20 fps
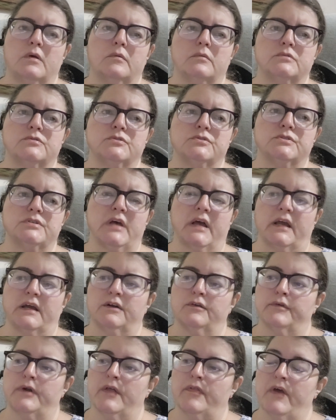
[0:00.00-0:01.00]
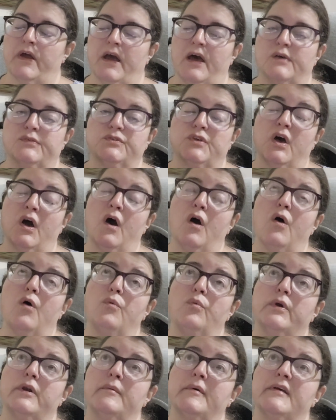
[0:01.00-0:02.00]
I'm just hanging around the house. Oh,
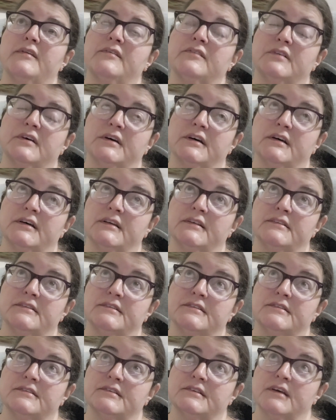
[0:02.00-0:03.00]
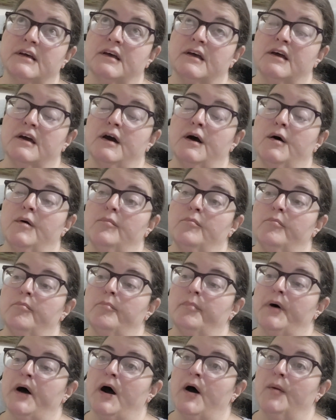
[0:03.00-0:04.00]
one of my sons
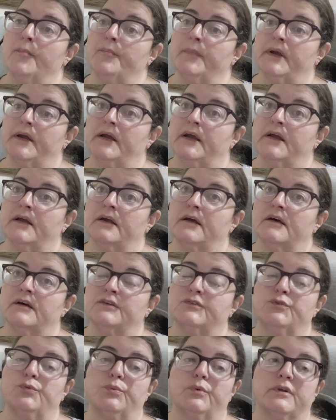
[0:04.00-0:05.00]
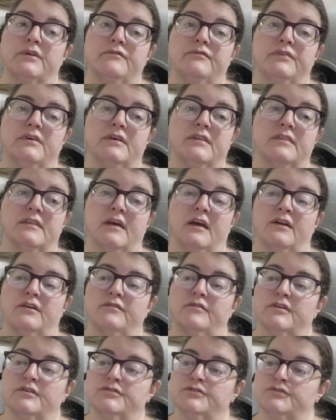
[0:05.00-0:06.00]
bought me a 25th
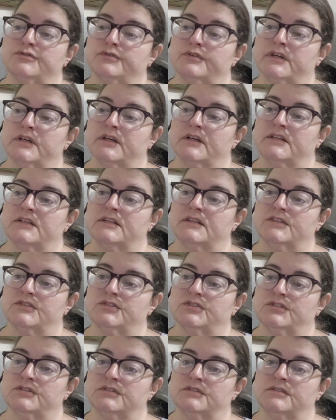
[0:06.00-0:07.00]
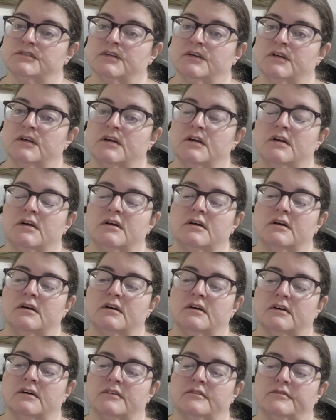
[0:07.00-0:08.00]
anniversary edition
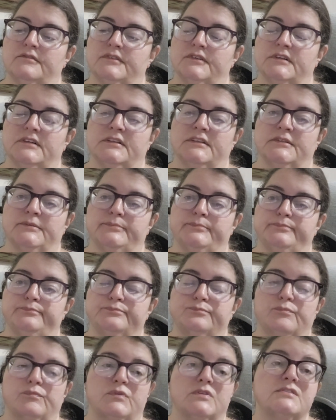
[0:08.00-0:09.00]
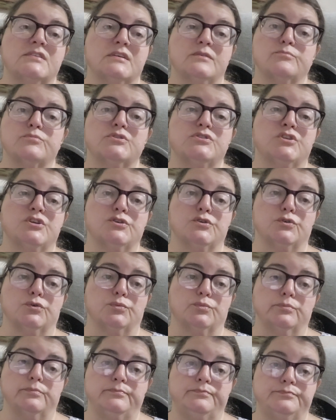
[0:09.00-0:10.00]
of Sims 2
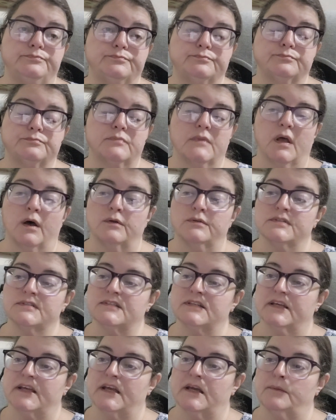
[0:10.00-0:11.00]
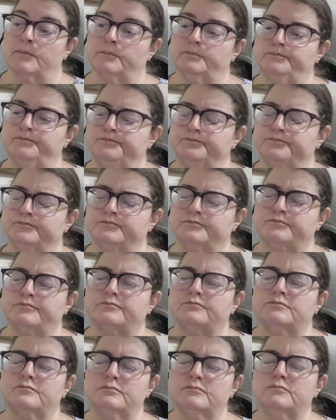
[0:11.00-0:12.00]
on Steam.
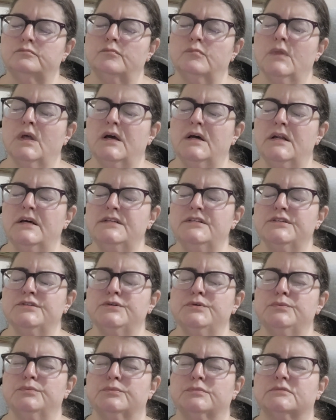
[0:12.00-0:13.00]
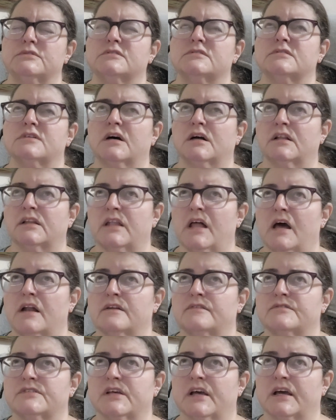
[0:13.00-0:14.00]
And I do a lot
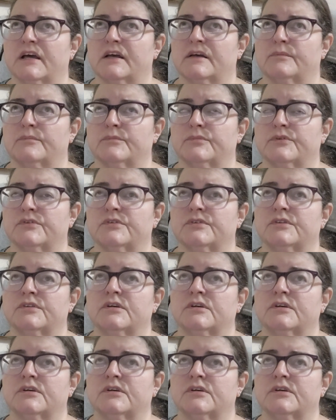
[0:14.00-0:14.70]
of times